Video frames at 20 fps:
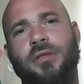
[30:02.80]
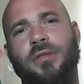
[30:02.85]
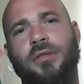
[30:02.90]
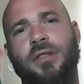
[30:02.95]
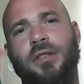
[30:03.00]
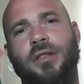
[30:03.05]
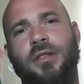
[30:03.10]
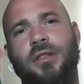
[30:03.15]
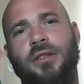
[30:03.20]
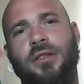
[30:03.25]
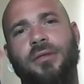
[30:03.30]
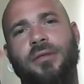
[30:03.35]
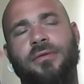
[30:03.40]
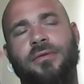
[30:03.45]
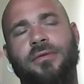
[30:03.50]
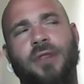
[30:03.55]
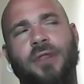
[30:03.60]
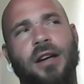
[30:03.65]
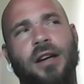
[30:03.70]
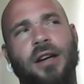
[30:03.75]
to
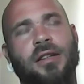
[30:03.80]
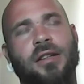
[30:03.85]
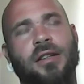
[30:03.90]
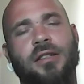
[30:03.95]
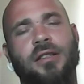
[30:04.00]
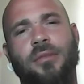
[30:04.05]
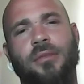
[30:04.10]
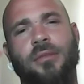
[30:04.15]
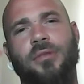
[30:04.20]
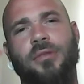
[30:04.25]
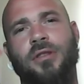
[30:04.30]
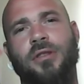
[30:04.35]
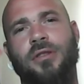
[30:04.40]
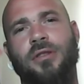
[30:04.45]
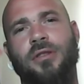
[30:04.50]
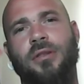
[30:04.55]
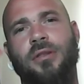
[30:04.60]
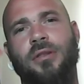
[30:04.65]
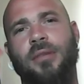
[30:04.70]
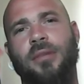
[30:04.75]
find some
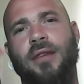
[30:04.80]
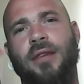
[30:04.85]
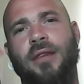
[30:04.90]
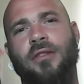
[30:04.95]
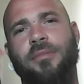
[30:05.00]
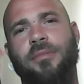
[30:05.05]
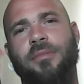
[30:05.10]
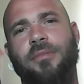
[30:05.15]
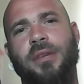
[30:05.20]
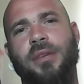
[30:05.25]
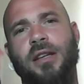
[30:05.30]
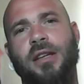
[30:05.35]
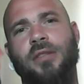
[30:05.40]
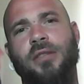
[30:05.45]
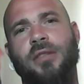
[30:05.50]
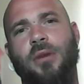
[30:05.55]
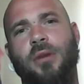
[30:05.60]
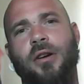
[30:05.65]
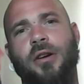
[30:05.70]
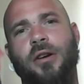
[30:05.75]
level of
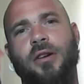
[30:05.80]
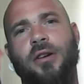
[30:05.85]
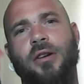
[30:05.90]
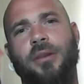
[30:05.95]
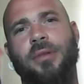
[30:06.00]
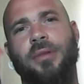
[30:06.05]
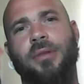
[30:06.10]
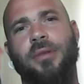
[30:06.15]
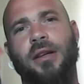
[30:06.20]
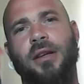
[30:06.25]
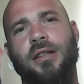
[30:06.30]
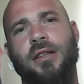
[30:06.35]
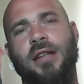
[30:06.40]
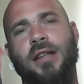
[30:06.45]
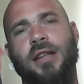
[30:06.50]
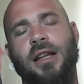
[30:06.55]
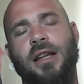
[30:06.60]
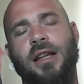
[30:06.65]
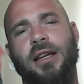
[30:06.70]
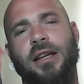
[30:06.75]
peace while you're in a
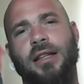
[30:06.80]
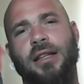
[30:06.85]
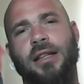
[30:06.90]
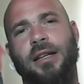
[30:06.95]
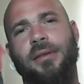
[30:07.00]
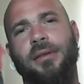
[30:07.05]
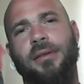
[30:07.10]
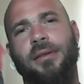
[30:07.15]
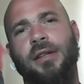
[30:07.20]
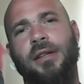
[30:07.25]
state like that.